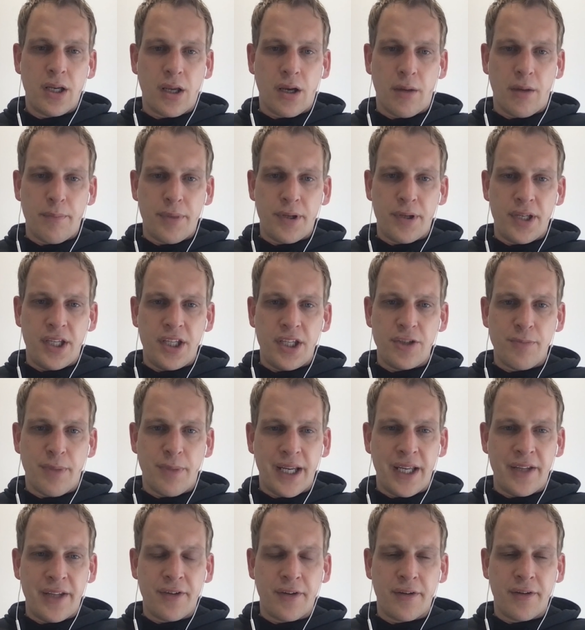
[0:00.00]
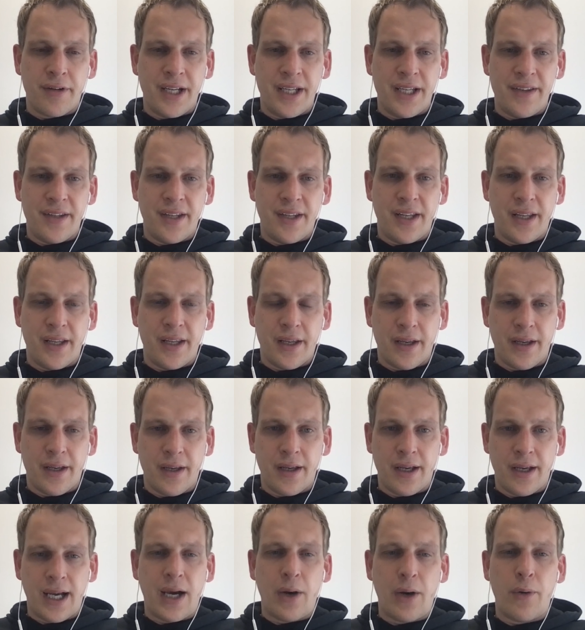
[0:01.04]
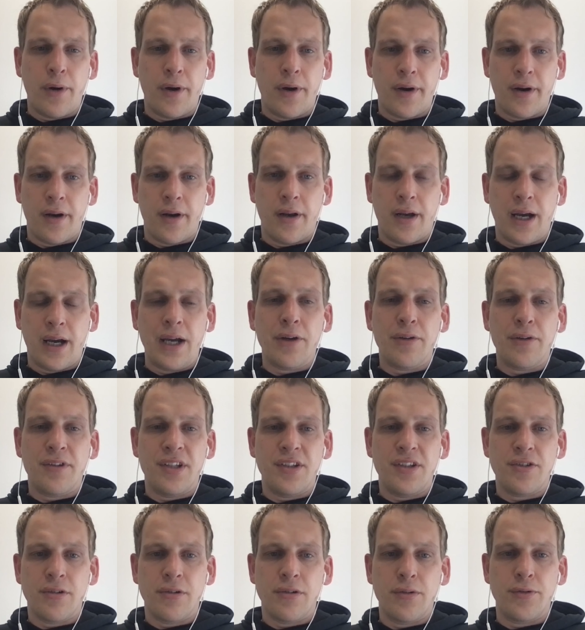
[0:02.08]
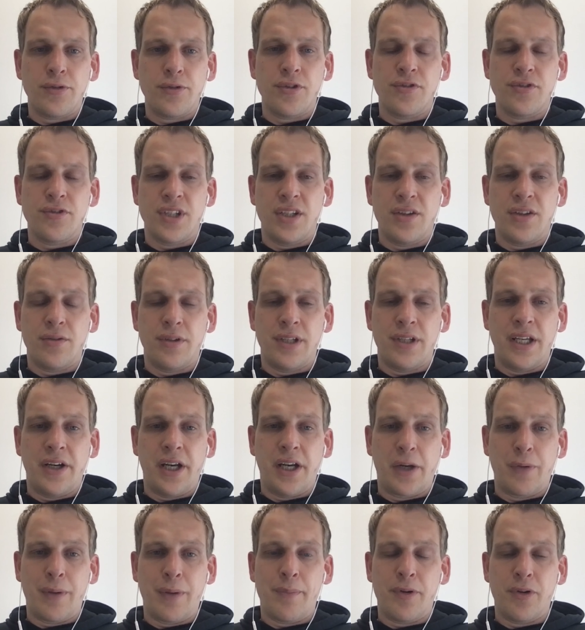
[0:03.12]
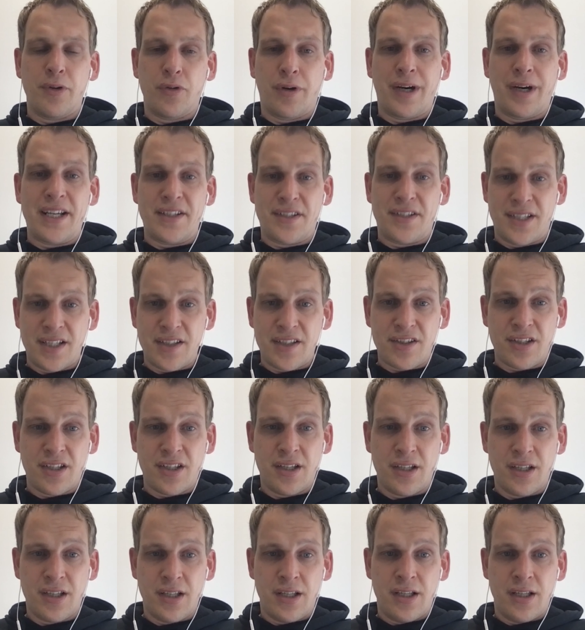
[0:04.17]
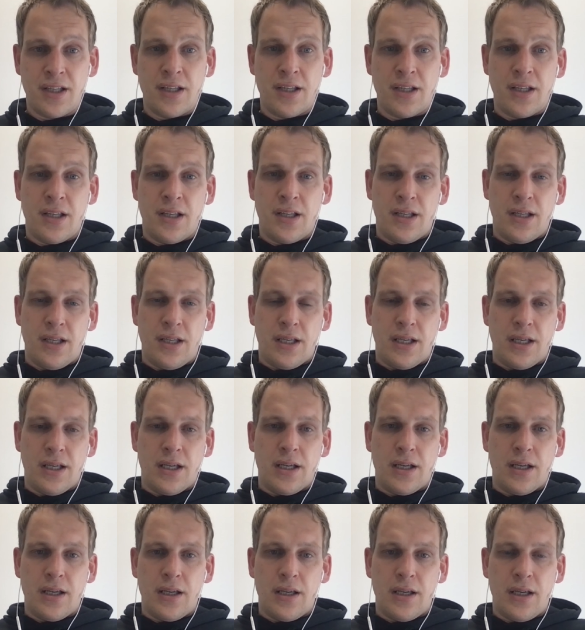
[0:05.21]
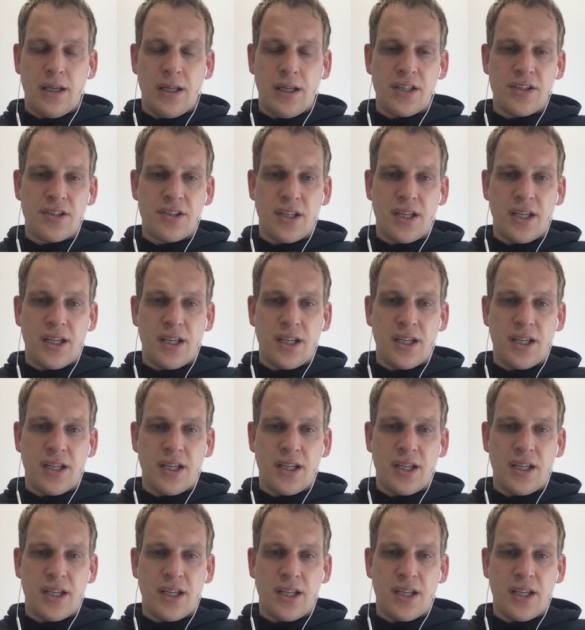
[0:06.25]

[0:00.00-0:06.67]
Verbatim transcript: companies by integrating our IoT solutions into their equipment or assets. Uh, it's